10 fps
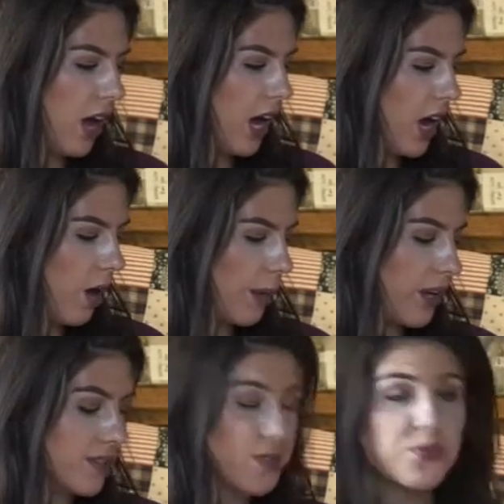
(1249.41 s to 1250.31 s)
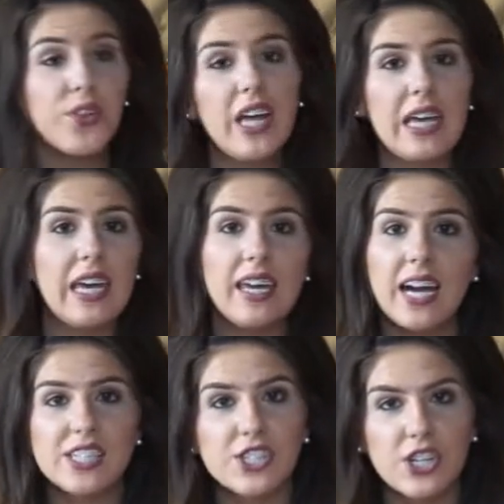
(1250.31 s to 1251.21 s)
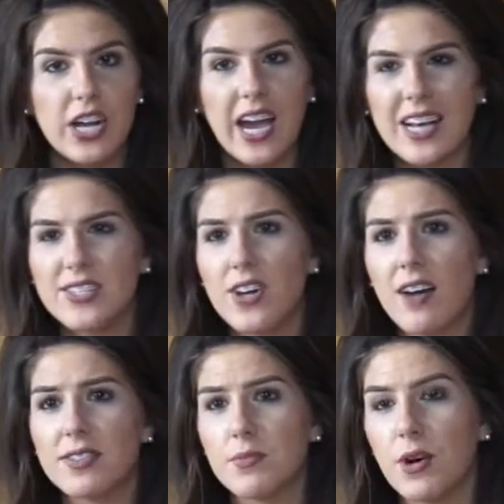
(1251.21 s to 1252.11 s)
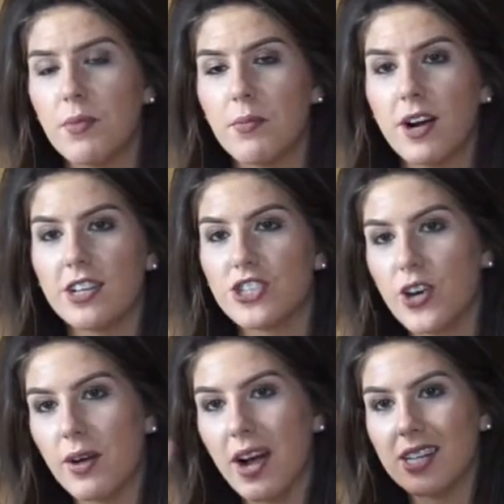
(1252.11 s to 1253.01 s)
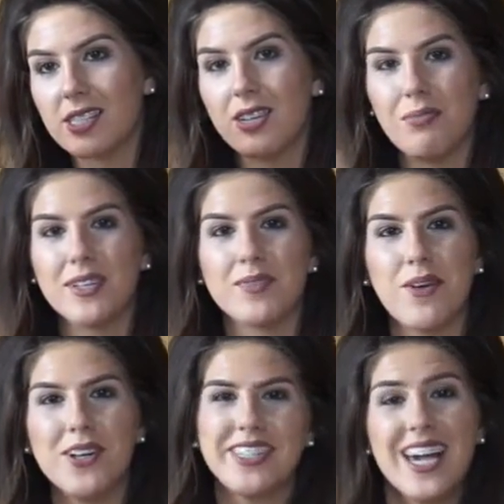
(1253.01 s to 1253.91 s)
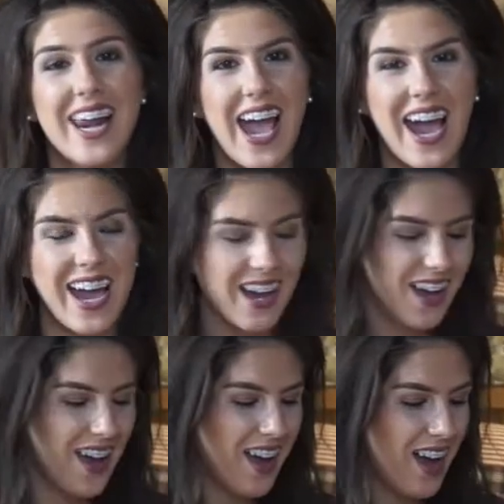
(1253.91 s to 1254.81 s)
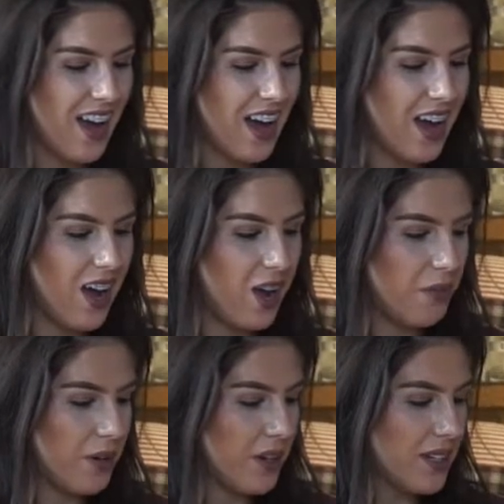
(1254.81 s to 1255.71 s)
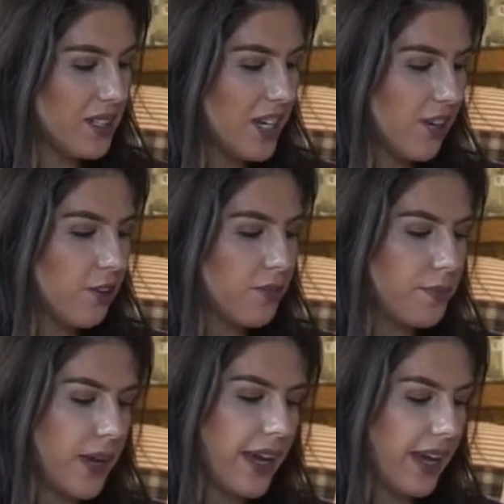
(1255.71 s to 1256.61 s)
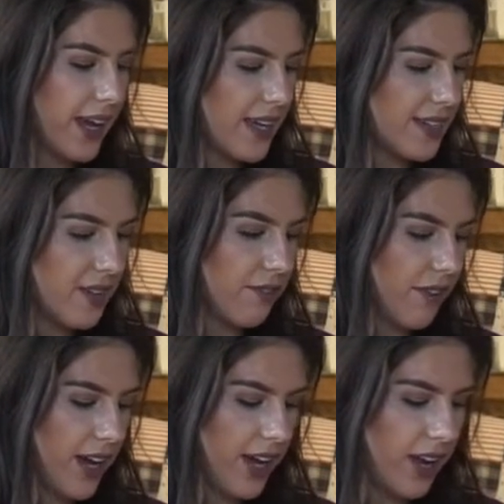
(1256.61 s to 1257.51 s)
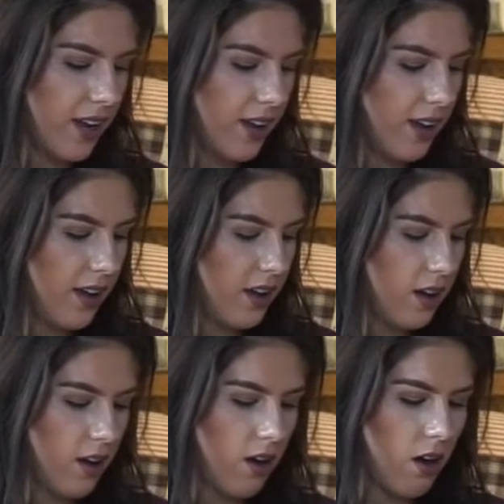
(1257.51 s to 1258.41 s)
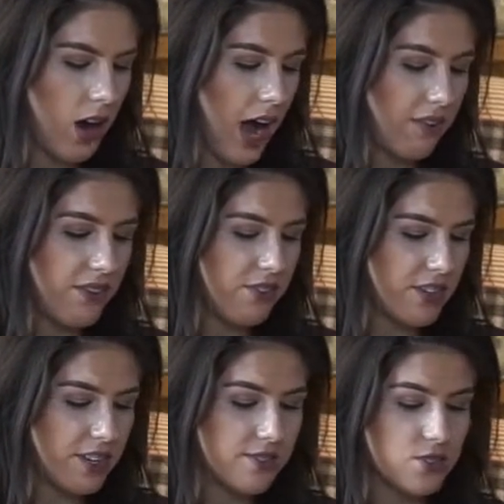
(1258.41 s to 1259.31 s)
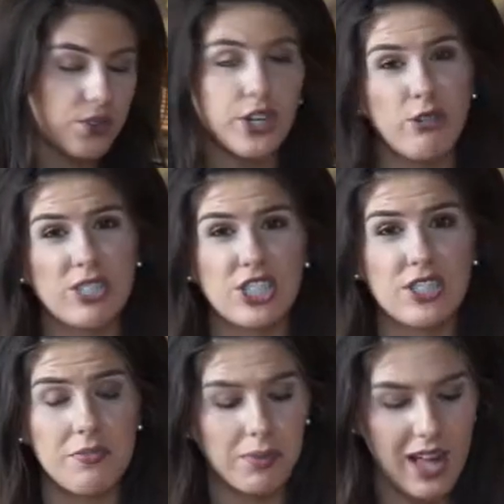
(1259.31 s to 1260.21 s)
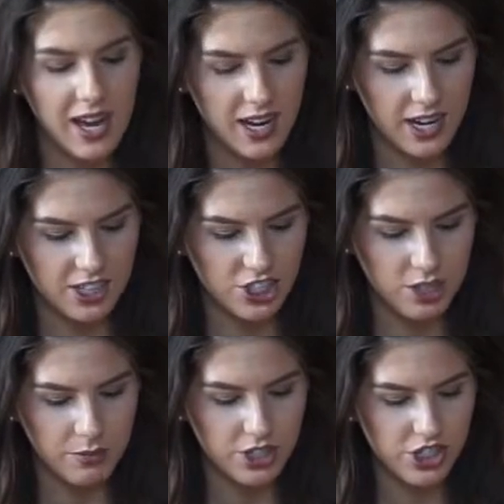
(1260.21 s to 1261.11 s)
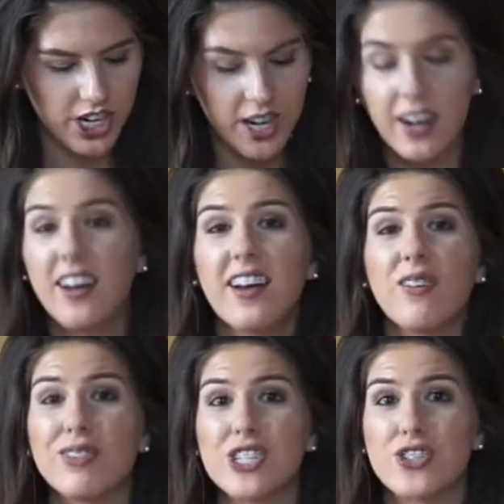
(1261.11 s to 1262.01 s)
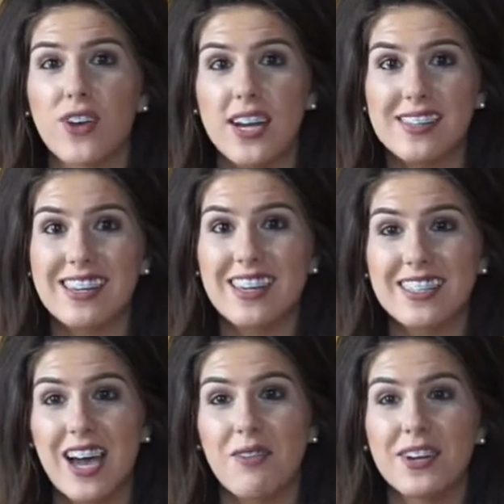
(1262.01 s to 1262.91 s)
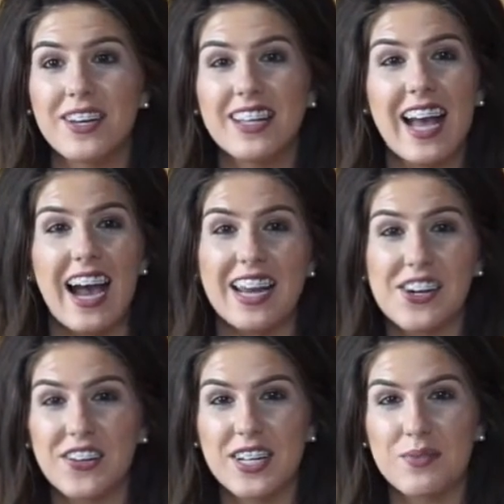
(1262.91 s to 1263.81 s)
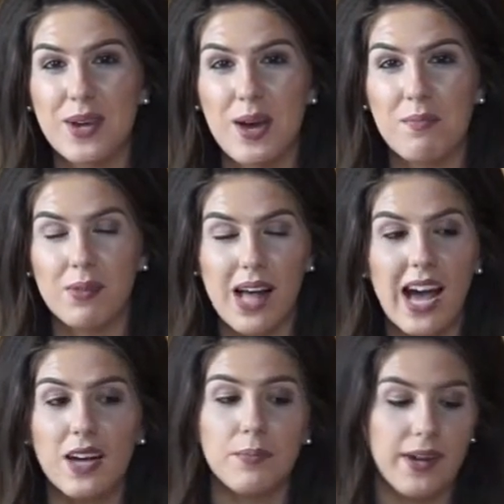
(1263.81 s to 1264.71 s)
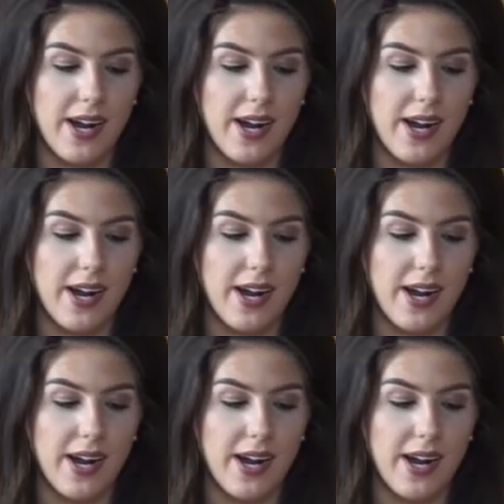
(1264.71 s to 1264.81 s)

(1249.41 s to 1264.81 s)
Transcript: I used Fleeky yesterday. I still have some on my brush, so I accidentally put some on today. Tickled Pink, Hissy Fit. I've even used Lou, which is the black kind of shimmer shade, which is crazy because I don't like to pick up black, but I